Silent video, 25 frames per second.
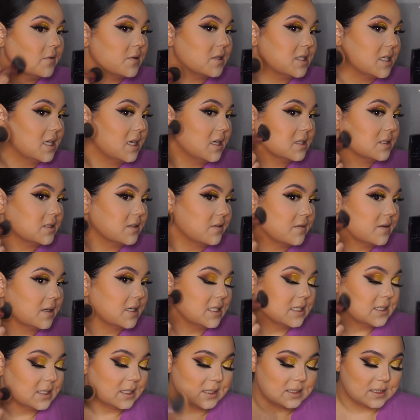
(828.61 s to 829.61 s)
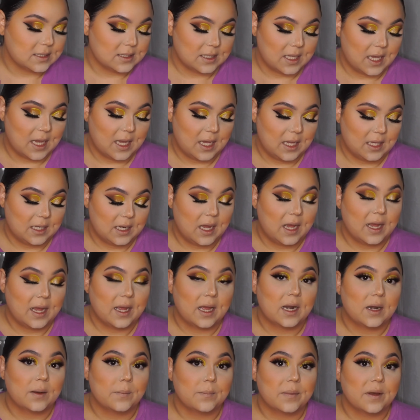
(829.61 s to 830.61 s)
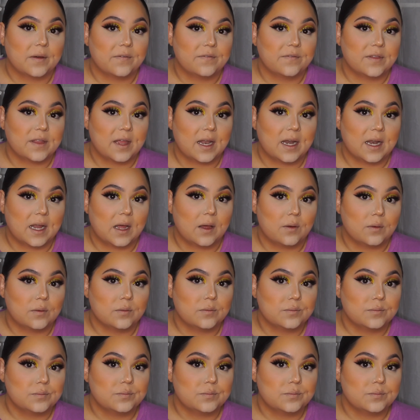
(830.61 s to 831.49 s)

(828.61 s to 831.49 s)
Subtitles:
You see, it's already staying. I gotta buff that out.